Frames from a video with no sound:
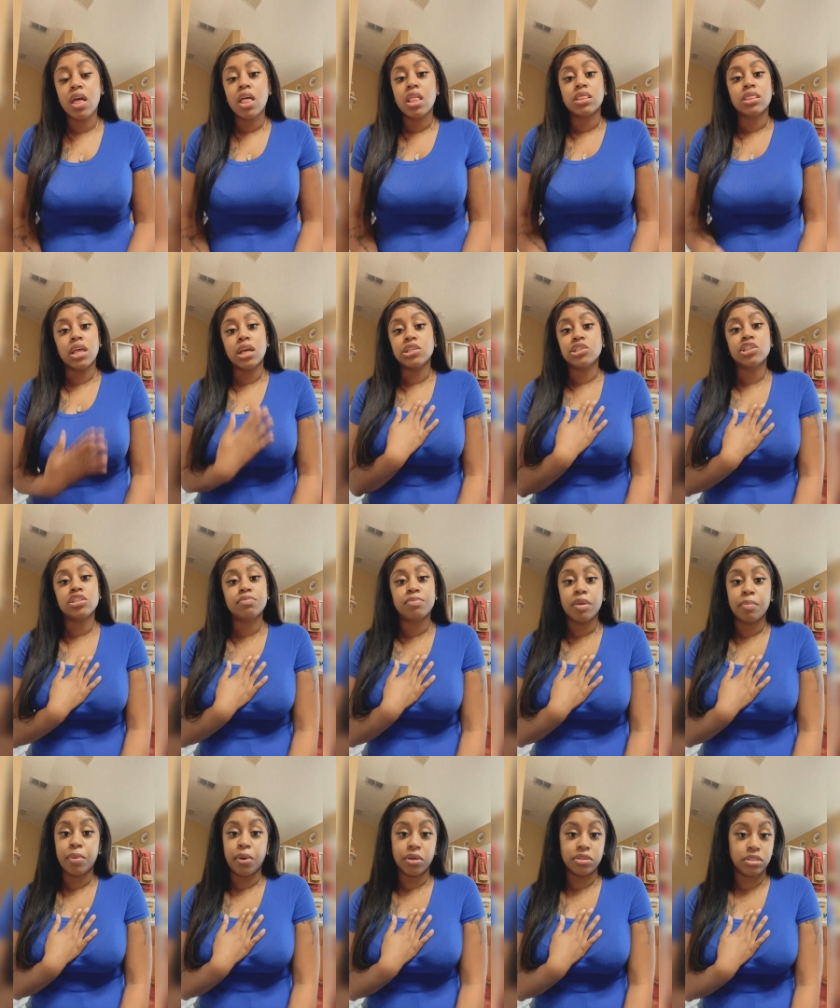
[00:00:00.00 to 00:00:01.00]
That's just me
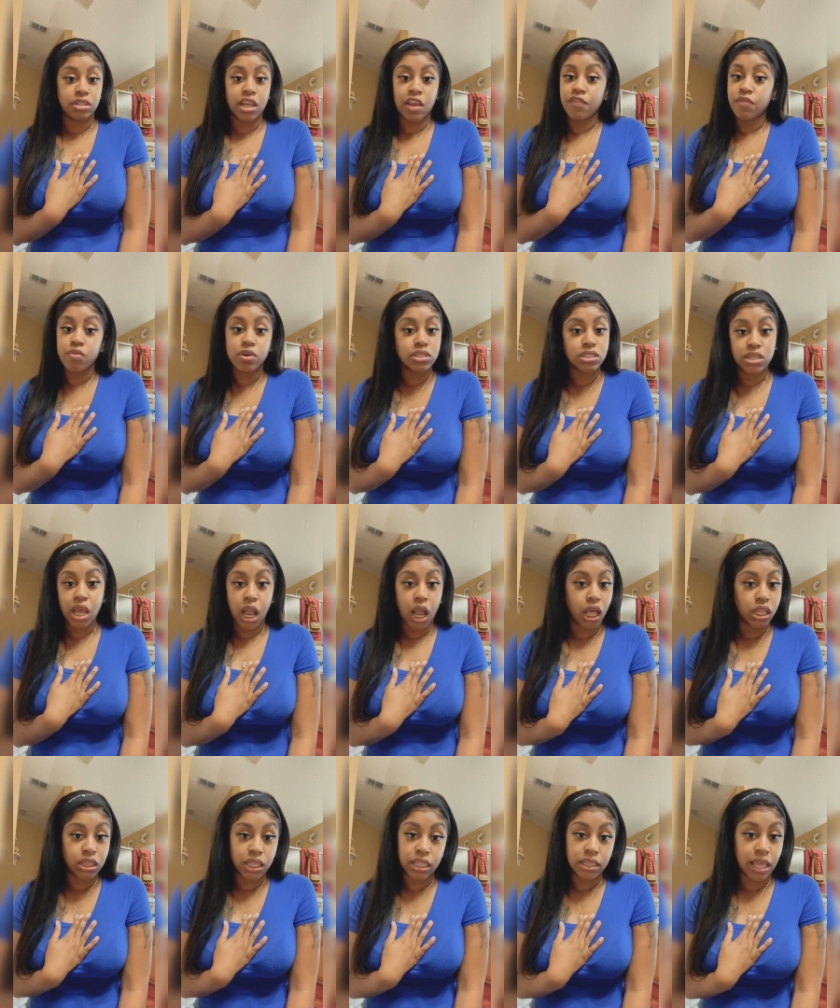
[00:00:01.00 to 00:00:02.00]
personally. Everyone's not going
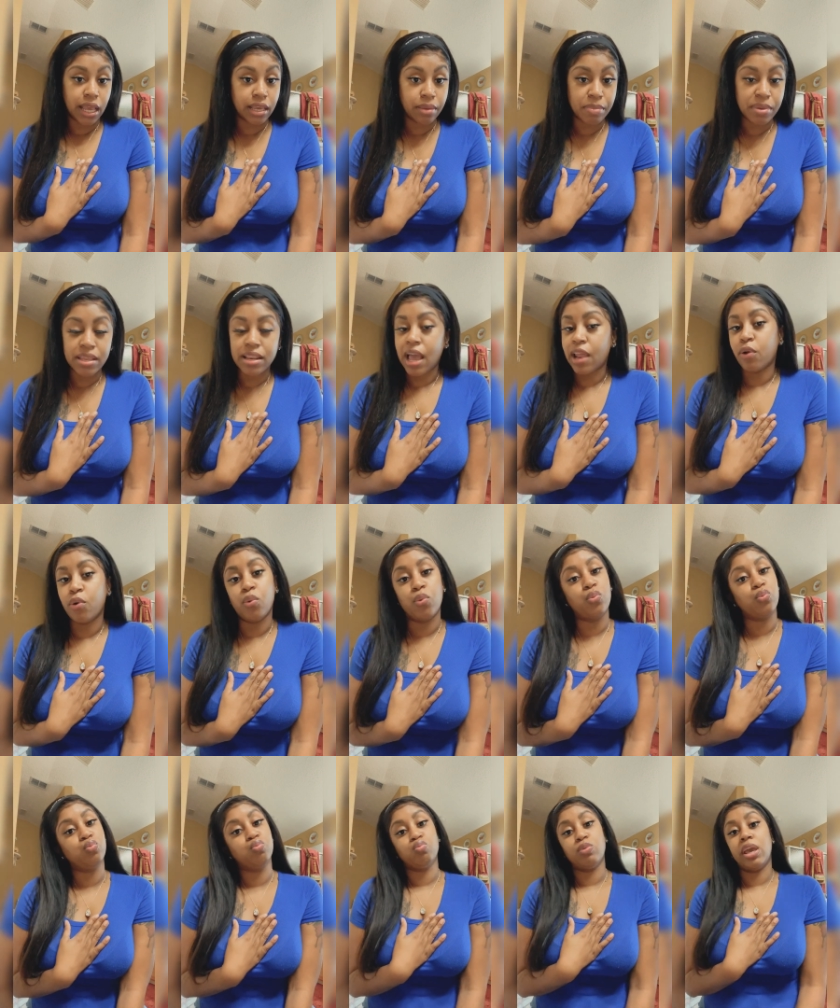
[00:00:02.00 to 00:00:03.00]
to think like me. I don't
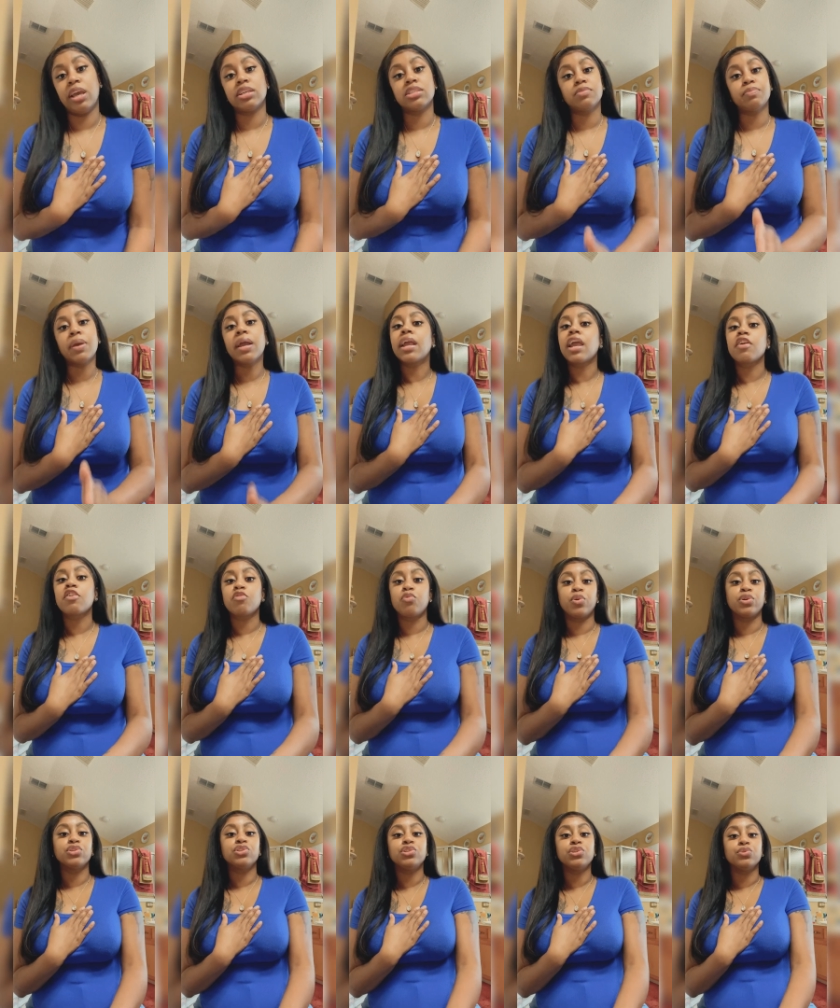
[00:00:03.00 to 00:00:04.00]
expect
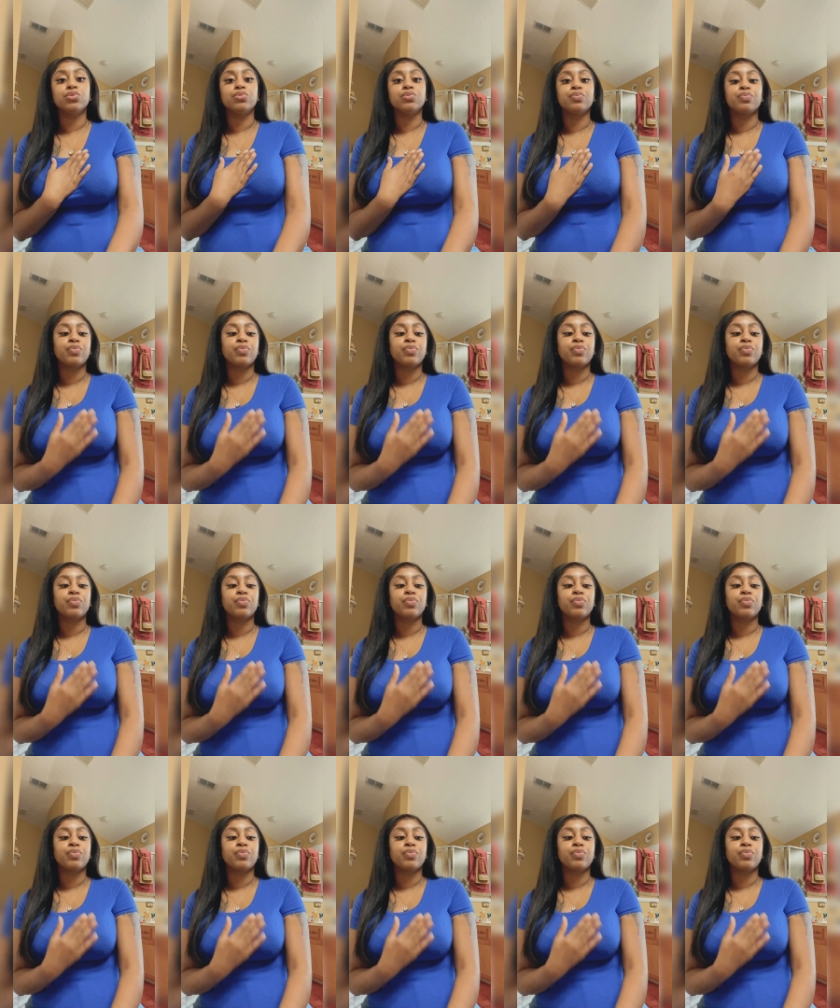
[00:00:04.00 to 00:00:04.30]
everyone to.